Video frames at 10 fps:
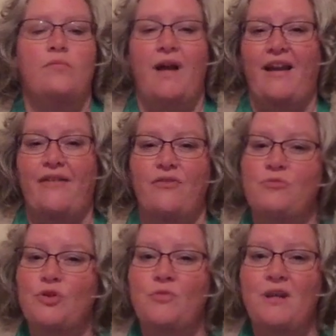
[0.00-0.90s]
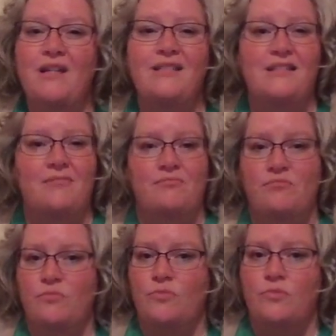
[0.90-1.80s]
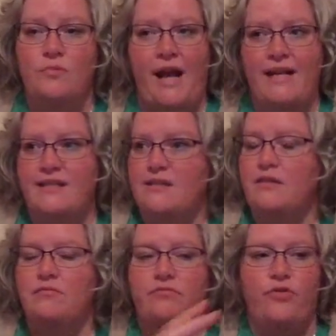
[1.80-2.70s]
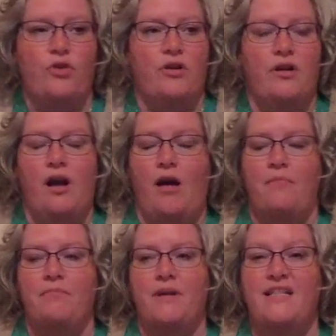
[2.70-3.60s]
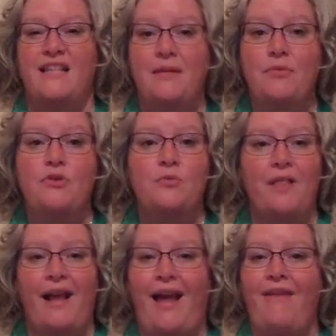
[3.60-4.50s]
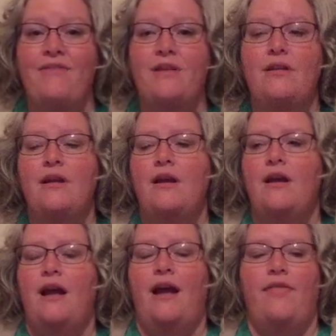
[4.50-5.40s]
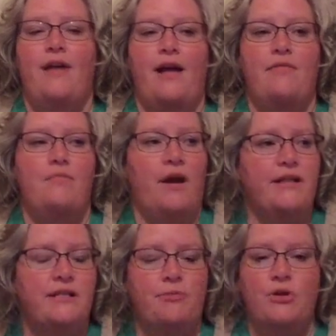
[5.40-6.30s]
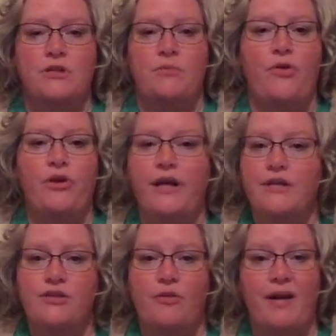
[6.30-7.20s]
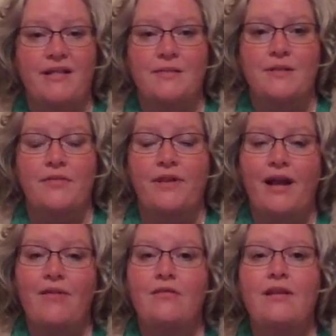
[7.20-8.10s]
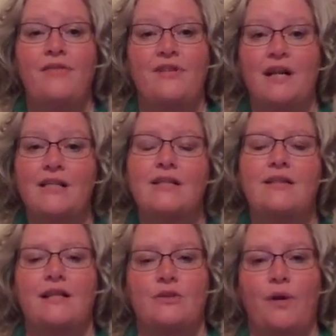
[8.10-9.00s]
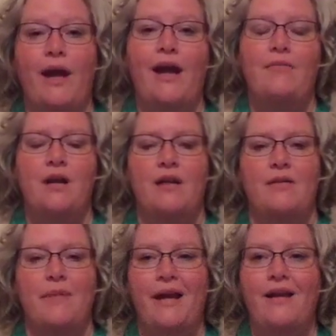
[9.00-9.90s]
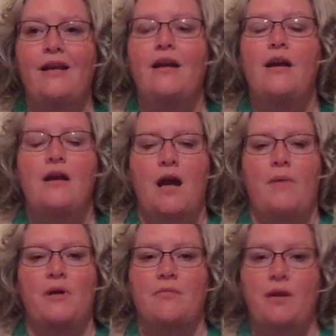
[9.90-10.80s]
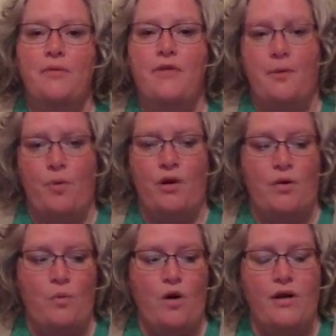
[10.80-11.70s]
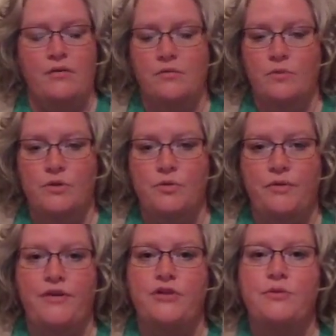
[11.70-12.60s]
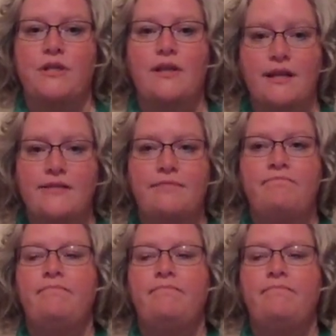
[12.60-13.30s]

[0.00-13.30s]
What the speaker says: I give them 2 minutes, ask for examples when they have it, and that might spur some other kids to write some stuff down. If it doesn't, that's okay. I'm not going to panic. I'm going to meet with them one-on-one once we're finished with the lesson.